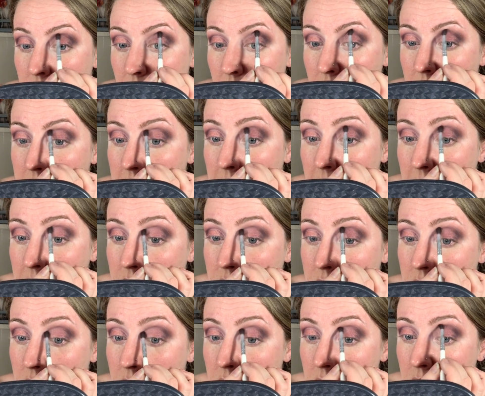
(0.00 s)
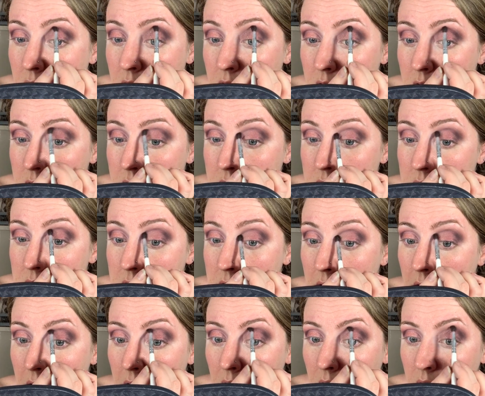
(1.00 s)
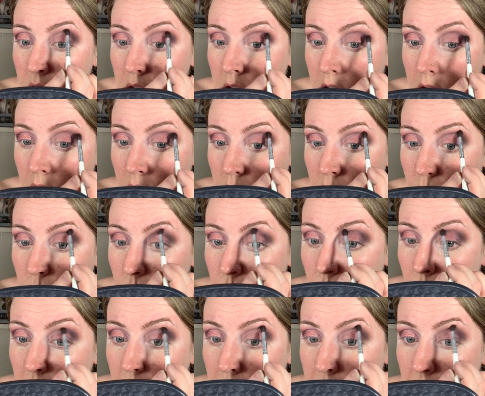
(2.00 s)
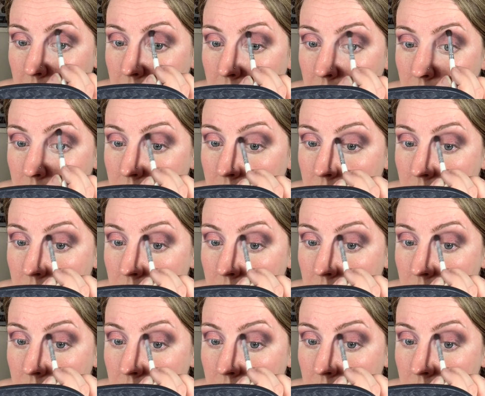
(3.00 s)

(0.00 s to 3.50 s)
Very textured, scaly, I don't know why.